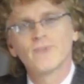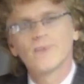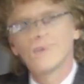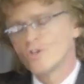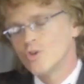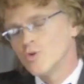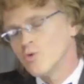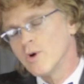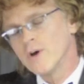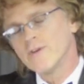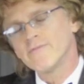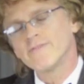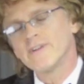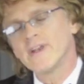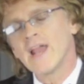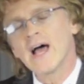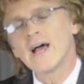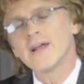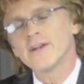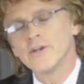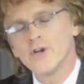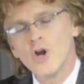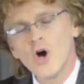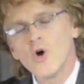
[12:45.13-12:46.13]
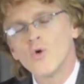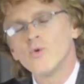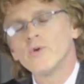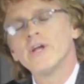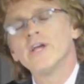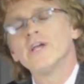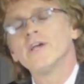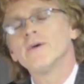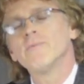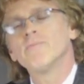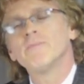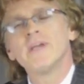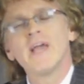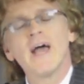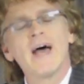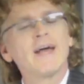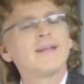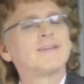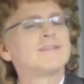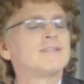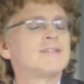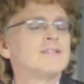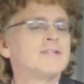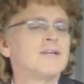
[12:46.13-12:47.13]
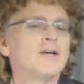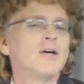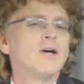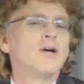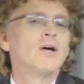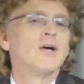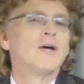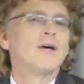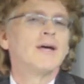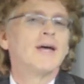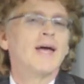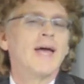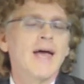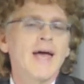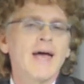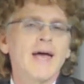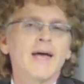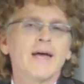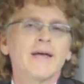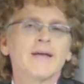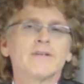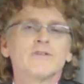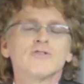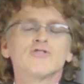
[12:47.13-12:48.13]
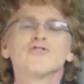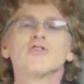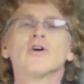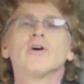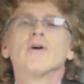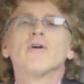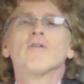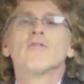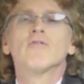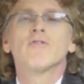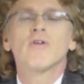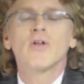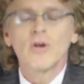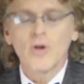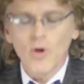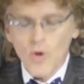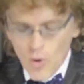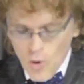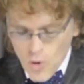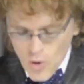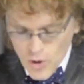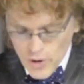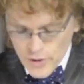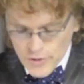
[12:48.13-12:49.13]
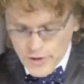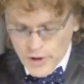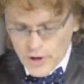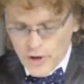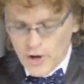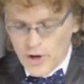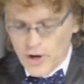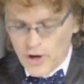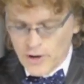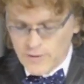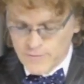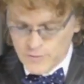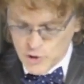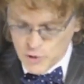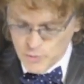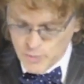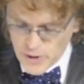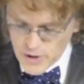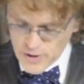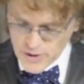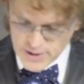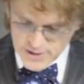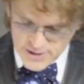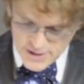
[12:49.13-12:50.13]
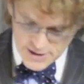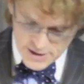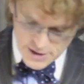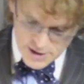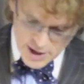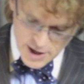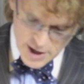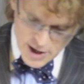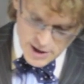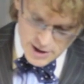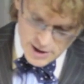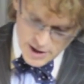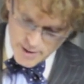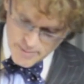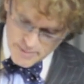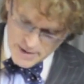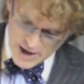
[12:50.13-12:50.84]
you have not known him yet as the lord of spirits let